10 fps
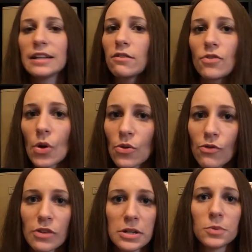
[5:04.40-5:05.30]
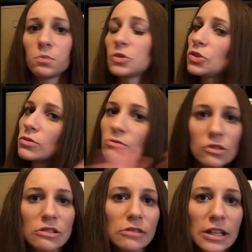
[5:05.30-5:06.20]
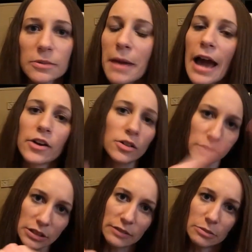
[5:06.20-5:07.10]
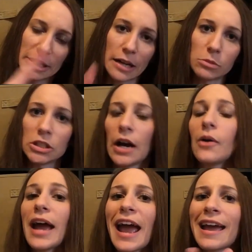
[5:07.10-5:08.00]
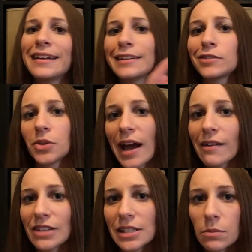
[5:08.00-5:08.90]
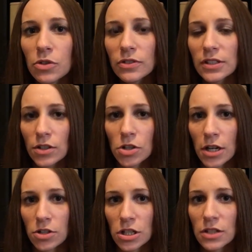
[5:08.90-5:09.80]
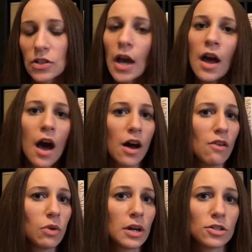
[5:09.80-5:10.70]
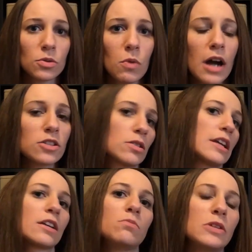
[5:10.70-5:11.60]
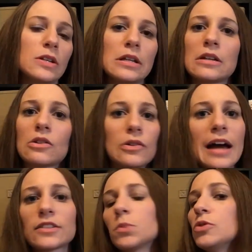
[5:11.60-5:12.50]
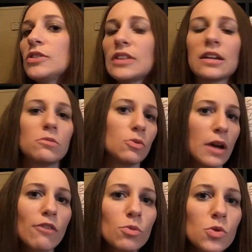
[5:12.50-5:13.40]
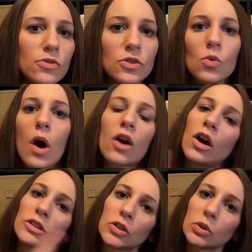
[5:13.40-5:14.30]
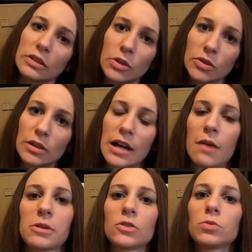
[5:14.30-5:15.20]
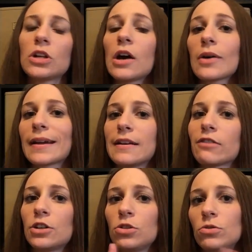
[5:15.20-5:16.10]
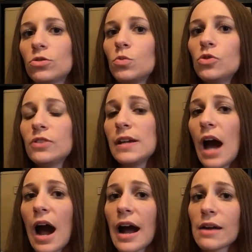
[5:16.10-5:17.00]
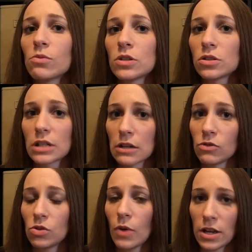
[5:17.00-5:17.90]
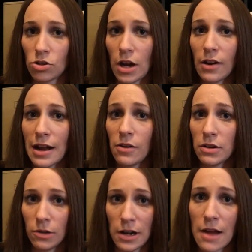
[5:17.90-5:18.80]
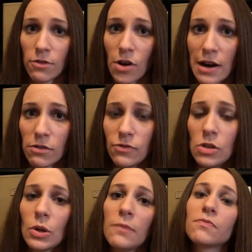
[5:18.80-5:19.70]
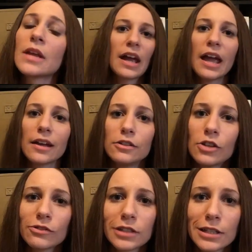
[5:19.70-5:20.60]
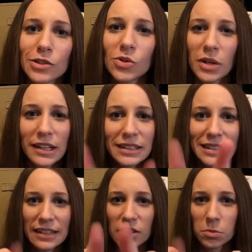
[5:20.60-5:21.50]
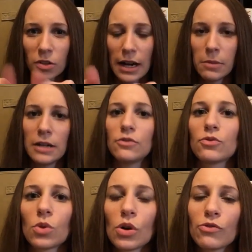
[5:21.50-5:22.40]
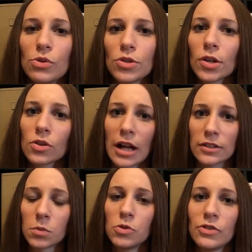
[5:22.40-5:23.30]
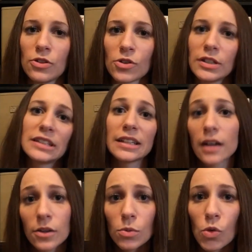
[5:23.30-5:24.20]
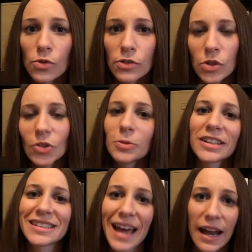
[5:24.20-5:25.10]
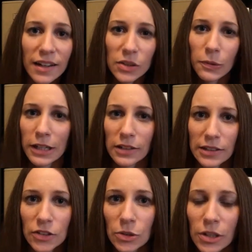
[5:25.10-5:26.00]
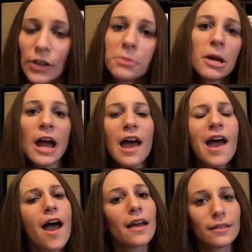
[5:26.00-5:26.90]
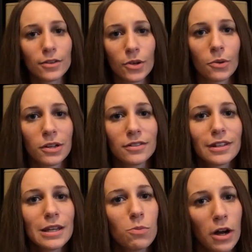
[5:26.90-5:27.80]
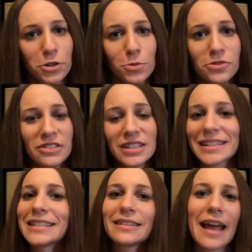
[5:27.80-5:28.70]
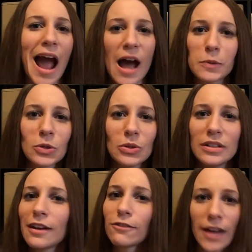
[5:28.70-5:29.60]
any of their other films. doesn't matter, leave them down below. And if you have any movie suggestions of what I should watch, they can be classic movies, they can be whatever movies you want, also leave those in the comments below. And if I choose your movie, I will give you a shout out whenever I review it. And don't forget to hit that subscribe button for future Classic Movie Thursdays and other movie reviews, because that is what I like to do here. And as always, keep watching movies and stay absolutely